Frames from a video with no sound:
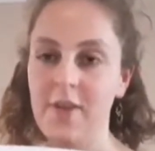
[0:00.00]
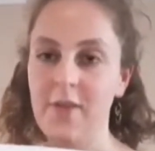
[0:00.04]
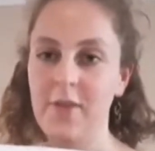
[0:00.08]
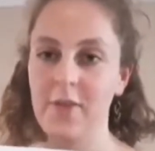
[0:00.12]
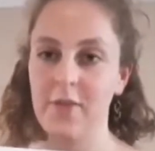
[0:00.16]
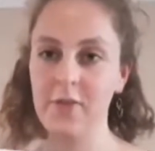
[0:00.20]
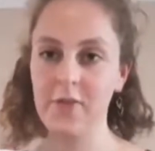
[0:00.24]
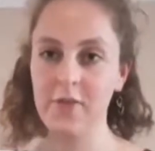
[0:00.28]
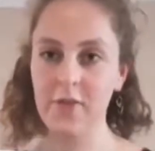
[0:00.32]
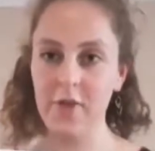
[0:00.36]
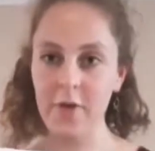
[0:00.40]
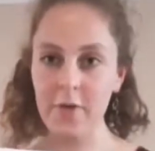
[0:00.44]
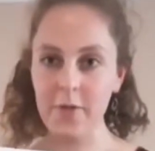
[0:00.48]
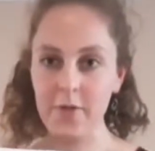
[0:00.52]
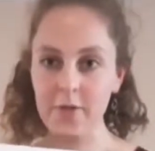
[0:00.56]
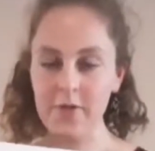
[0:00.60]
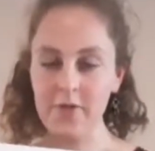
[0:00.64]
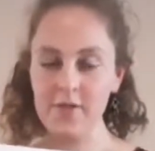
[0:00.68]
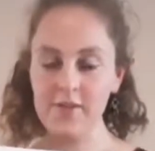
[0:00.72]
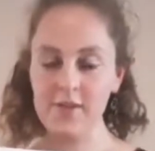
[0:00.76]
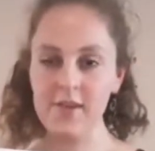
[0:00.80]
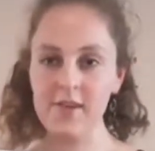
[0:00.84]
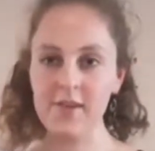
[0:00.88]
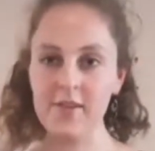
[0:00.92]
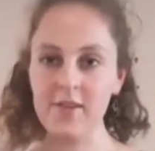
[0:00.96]
So,
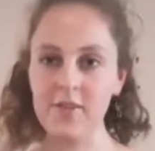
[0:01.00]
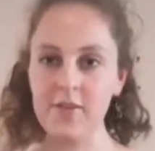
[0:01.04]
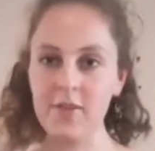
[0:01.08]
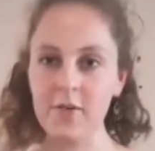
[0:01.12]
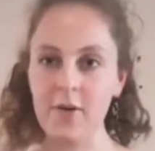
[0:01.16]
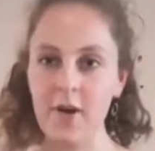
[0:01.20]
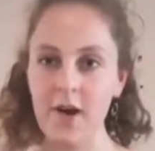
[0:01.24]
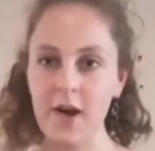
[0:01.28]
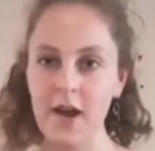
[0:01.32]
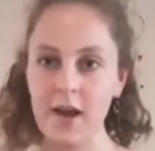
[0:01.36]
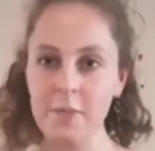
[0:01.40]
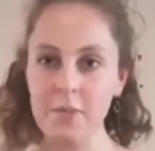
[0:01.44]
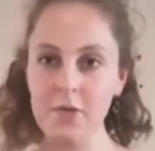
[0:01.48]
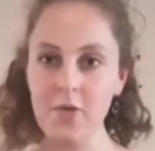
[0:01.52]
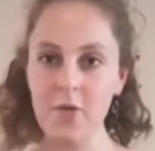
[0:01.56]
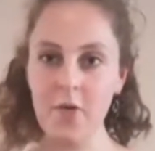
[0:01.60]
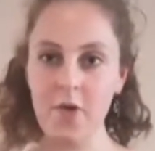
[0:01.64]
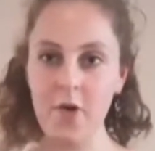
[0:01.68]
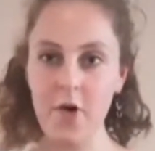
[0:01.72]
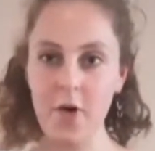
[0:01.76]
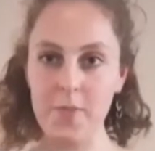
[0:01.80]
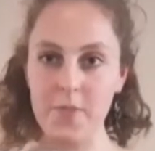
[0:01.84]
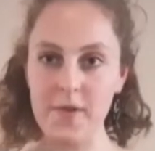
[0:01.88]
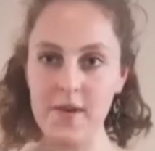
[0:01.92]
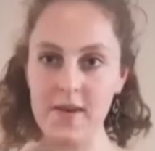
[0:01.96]
to describe your
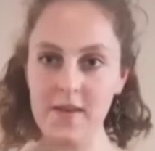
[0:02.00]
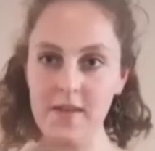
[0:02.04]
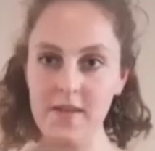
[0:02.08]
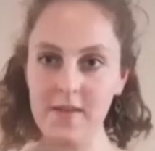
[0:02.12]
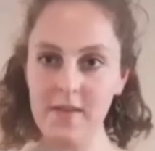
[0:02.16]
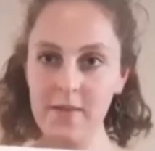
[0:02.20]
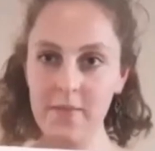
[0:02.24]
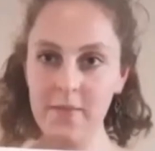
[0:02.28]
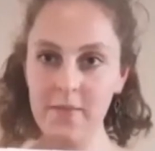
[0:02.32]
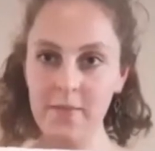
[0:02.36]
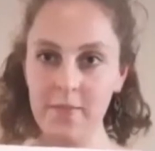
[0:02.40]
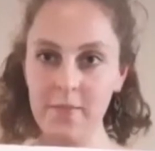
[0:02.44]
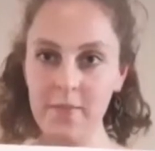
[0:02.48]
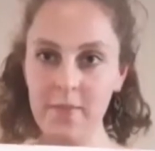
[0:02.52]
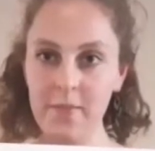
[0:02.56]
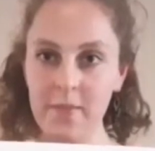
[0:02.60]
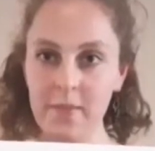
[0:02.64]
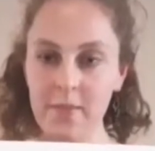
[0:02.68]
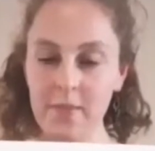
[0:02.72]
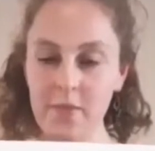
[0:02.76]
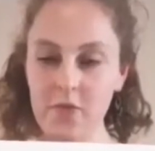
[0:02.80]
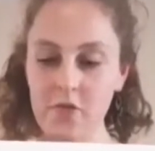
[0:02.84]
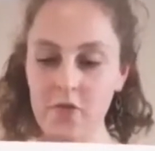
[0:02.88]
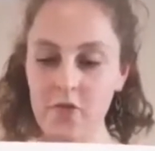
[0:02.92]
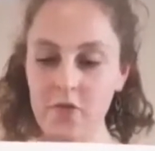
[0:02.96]
hobbies,
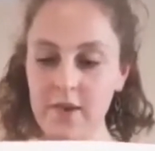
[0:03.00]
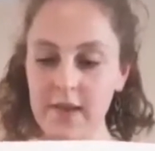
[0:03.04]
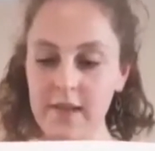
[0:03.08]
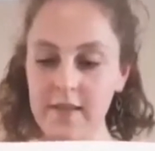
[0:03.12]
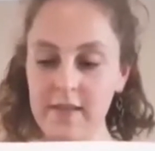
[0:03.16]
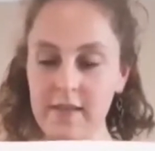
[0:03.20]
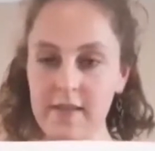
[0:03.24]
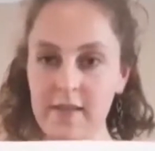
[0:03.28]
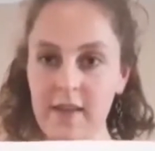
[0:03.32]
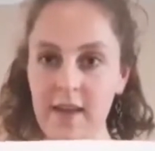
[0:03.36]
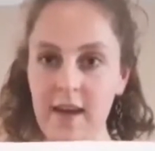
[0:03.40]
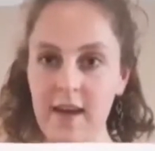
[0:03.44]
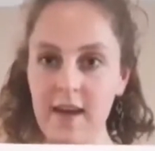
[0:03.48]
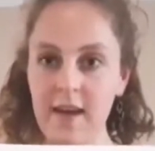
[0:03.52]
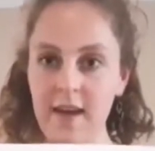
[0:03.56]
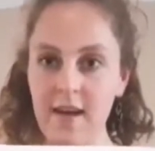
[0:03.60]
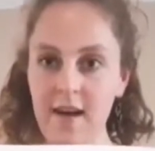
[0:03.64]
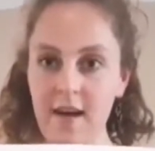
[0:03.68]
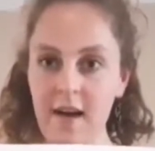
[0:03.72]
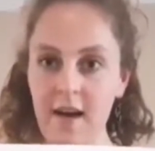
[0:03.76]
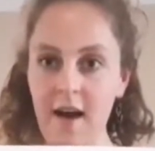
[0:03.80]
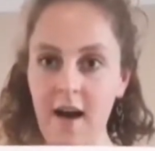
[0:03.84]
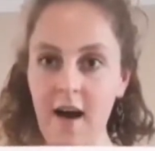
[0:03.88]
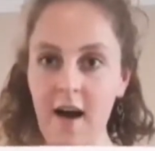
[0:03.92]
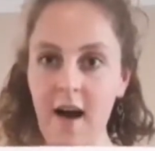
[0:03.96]
you can say,
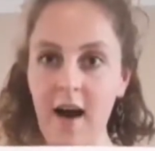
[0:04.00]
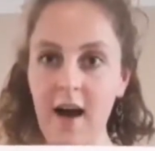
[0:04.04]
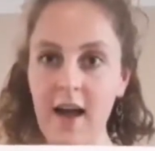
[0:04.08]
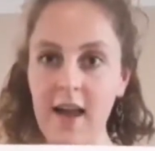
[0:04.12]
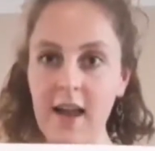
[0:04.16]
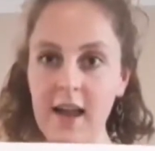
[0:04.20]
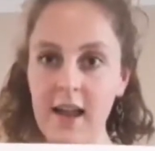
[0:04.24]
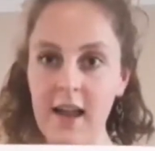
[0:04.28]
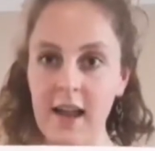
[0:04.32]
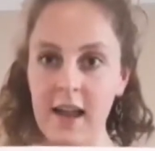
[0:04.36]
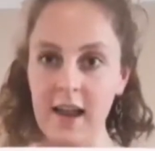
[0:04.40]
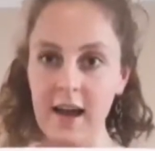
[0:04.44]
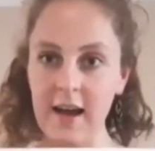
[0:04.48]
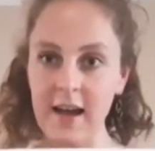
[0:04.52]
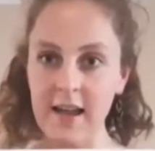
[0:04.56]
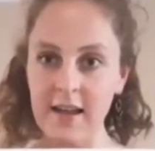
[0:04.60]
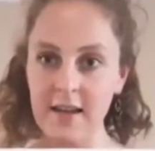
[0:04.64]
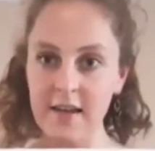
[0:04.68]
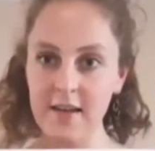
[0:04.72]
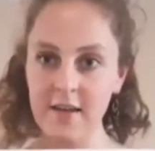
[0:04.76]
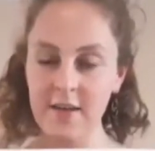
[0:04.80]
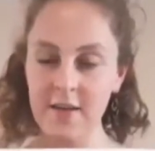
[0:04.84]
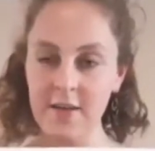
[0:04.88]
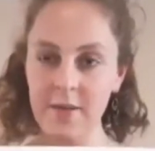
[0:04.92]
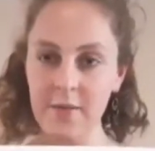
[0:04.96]
I
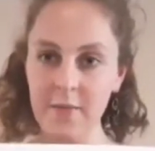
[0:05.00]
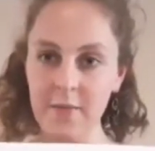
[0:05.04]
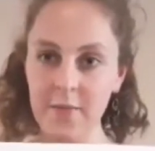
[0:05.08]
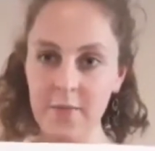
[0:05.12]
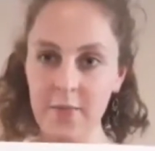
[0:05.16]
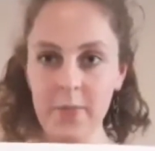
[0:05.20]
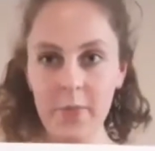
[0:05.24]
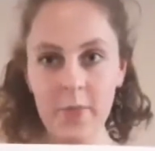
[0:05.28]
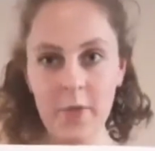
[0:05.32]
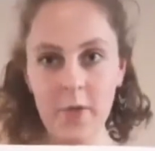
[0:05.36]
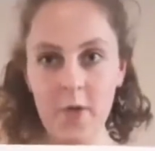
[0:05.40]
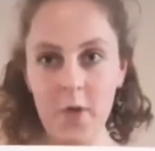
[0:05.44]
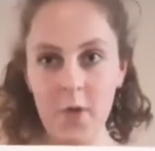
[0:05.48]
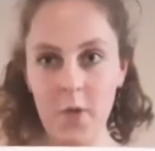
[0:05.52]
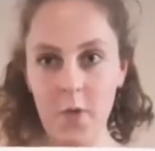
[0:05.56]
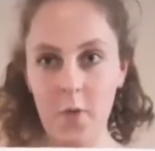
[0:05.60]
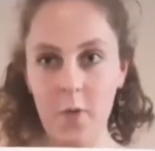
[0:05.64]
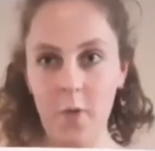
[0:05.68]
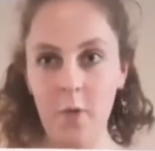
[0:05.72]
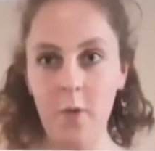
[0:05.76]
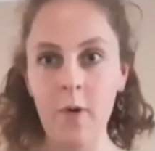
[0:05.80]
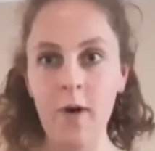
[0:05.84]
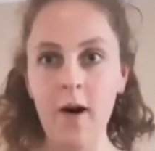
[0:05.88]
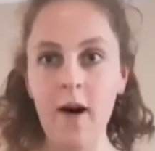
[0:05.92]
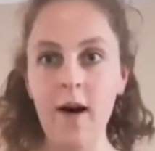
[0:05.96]
like,
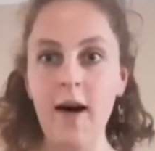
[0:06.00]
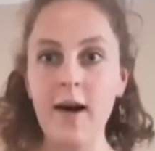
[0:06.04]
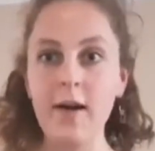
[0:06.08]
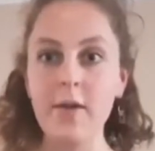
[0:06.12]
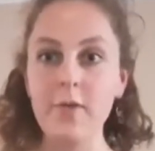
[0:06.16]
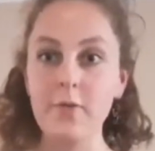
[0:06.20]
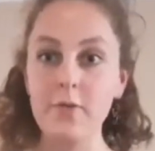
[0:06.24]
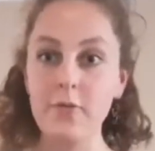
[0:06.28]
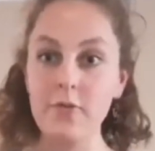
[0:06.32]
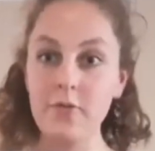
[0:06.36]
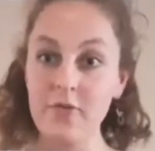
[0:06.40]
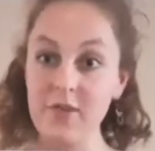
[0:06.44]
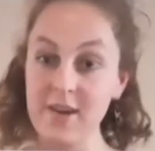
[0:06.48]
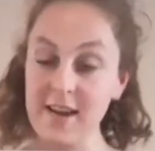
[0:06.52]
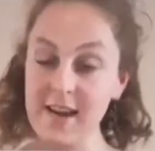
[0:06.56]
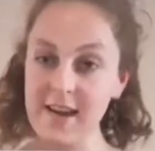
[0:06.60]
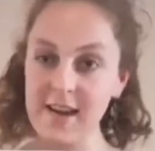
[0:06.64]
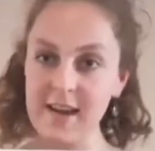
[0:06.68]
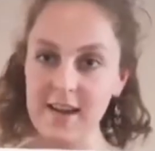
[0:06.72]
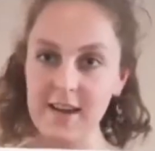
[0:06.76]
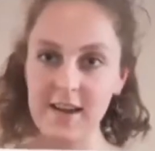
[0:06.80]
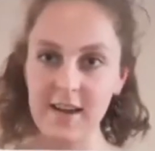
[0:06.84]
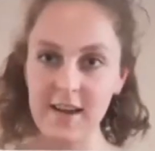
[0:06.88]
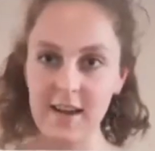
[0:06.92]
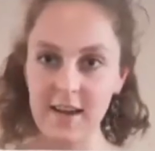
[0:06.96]
or I
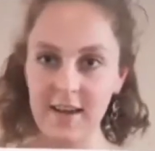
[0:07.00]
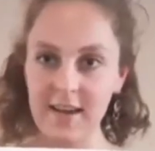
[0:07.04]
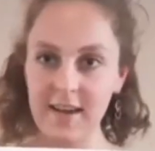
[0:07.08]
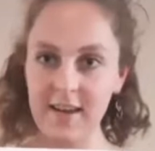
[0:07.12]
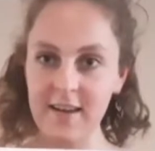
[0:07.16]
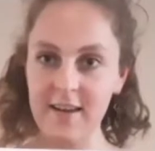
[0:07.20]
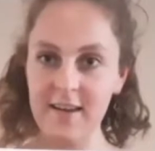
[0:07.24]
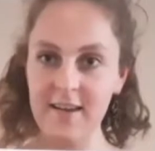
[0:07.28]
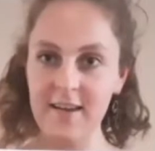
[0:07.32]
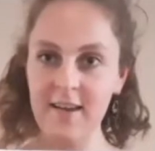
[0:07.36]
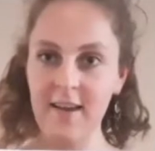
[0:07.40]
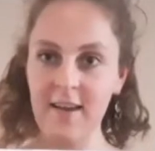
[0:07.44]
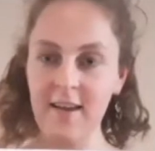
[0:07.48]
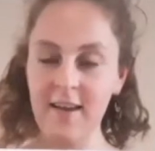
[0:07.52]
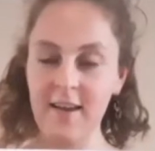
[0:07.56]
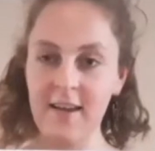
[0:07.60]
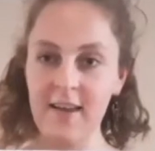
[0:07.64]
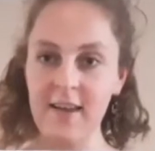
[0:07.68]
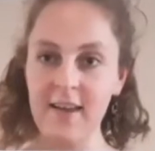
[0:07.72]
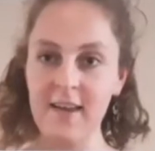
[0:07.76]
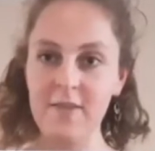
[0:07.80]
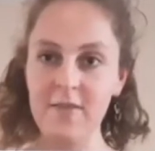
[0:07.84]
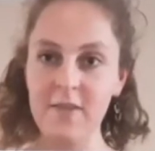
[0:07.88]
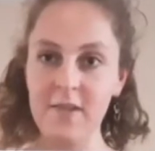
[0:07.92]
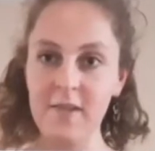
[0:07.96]
really like,
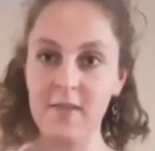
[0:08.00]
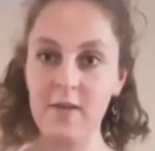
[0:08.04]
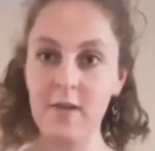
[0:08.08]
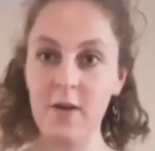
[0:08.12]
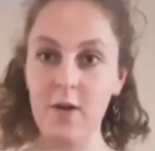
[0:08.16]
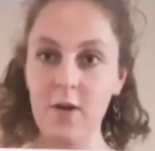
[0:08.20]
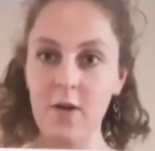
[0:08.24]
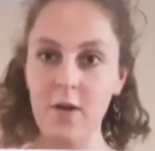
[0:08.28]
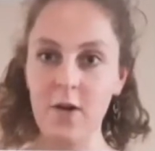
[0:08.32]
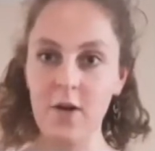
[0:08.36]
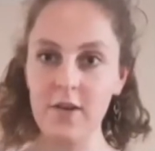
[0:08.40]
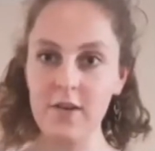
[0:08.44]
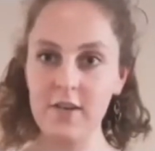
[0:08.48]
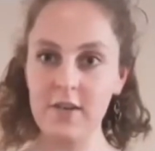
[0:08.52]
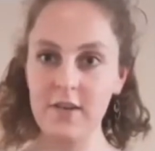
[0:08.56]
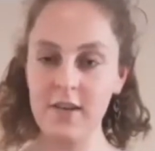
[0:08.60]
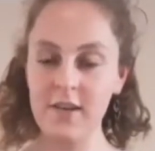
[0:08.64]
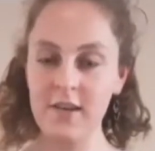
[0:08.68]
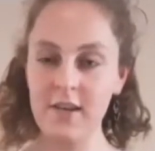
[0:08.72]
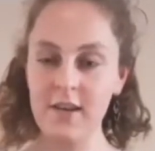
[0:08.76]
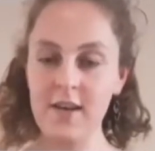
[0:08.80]
if it's a lot.